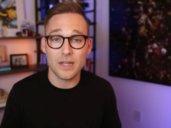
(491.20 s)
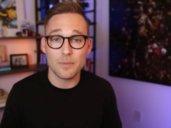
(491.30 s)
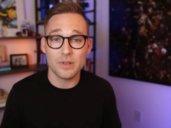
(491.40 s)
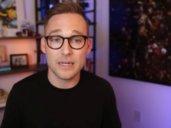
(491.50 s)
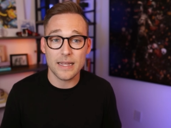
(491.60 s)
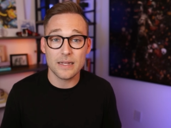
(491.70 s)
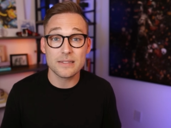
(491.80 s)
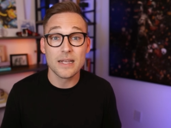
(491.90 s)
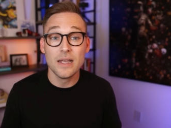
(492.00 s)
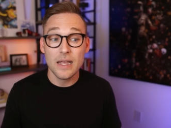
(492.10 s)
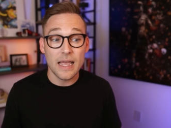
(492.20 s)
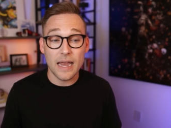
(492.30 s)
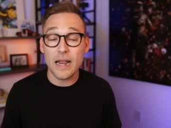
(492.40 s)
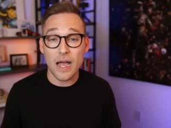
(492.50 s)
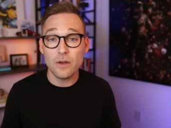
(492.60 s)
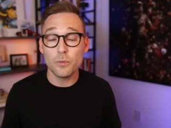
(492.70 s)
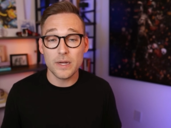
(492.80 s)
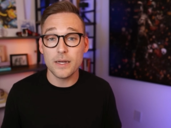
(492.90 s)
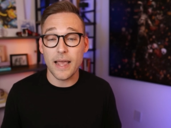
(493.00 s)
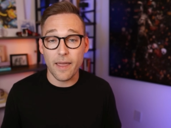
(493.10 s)
couple of days. And I
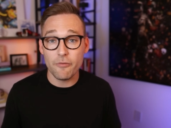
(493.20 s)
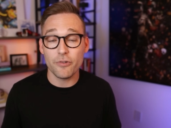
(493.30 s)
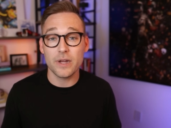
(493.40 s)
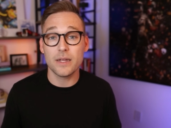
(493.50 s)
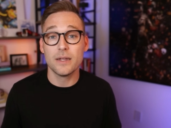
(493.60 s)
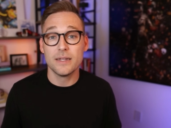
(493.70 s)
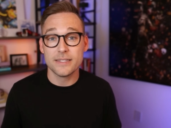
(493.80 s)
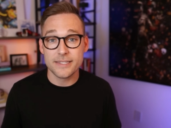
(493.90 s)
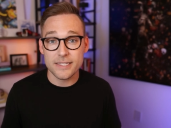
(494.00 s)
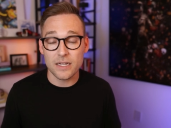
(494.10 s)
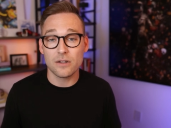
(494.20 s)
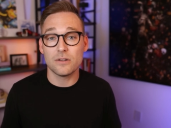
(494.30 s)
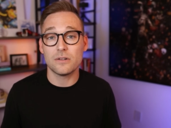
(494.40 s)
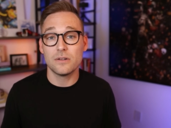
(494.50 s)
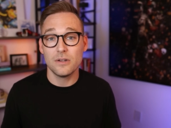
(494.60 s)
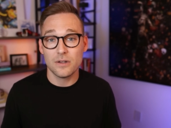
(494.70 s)
read every single